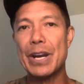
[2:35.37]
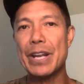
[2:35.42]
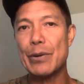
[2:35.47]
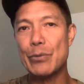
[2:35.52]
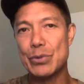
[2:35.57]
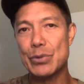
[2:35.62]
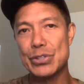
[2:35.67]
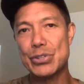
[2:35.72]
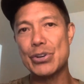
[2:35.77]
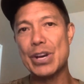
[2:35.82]
and
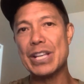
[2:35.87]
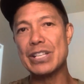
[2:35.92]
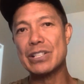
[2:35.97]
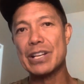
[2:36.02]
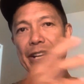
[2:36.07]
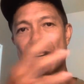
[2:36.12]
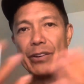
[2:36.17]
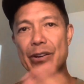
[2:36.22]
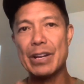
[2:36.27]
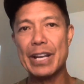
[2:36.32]
it was
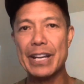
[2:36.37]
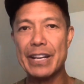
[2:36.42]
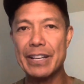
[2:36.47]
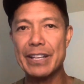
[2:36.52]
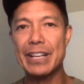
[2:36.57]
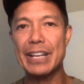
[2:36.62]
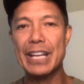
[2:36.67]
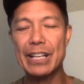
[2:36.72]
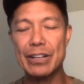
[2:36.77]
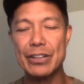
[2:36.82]
transliterated
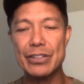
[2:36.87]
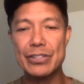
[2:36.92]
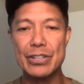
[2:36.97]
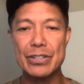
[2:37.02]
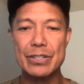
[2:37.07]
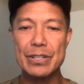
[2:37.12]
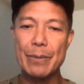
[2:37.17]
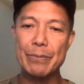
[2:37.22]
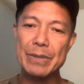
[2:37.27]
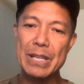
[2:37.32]
in English.
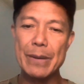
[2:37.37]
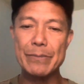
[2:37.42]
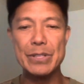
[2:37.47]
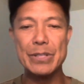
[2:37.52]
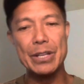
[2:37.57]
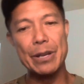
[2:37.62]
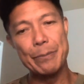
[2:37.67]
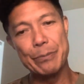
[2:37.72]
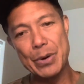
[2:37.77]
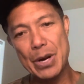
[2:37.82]
And sometimes
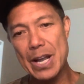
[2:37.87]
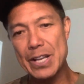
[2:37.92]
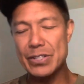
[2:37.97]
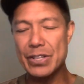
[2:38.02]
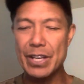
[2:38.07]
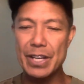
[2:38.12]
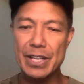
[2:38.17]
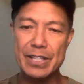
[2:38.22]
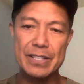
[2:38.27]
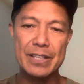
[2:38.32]
in the
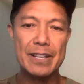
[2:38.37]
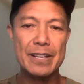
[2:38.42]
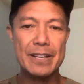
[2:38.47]
process,